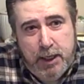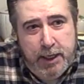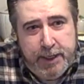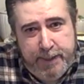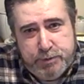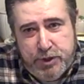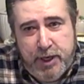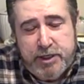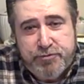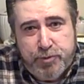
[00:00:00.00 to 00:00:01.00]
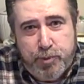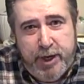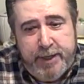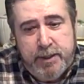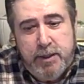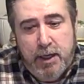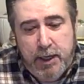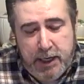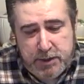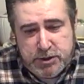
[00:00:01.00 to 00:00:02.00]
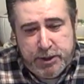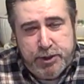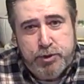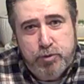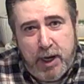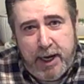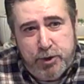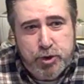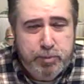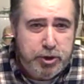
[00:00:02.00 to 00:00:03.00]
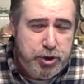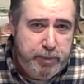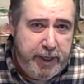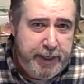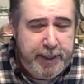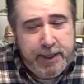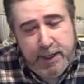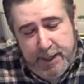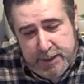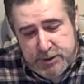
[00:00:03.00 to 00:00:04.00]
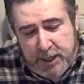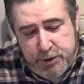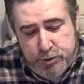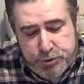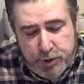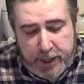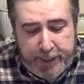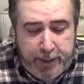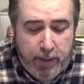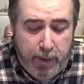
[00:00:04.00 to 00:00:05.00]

It keeps it nice for breeding. It doesn't get too hot, too much humidity, and it's not too dry.